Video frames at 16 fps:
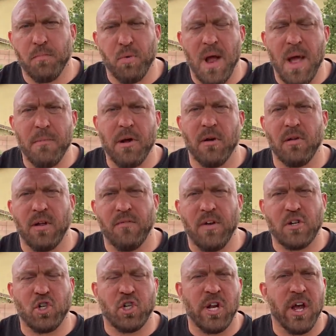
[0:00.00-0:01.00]
Primarily
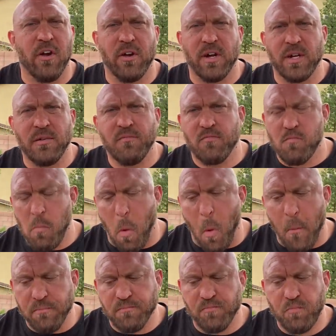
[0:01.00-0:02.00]
vegetarian.
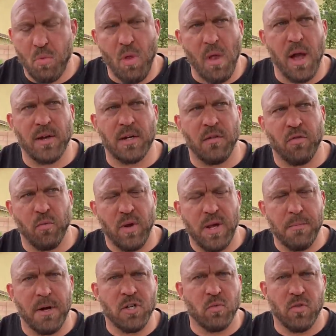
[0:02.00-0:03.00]
I did
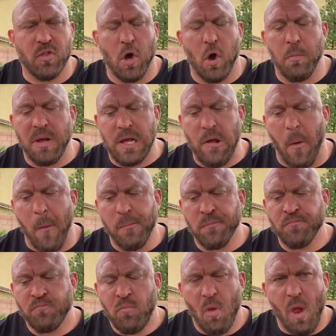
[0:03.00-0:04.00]
3 months with no meat,
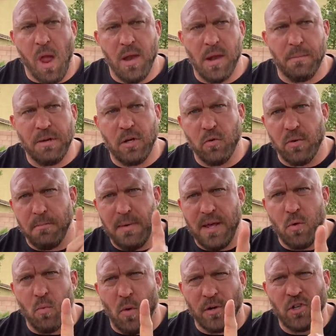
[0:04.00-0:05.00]
and I've been doing
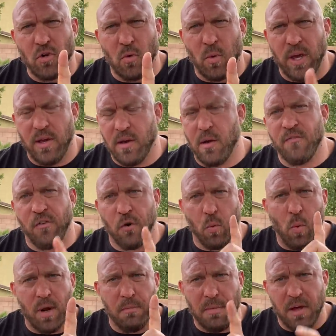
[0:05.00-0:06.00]
meat once a week for
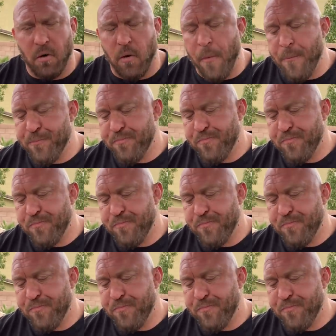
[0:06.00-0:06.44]
one meal,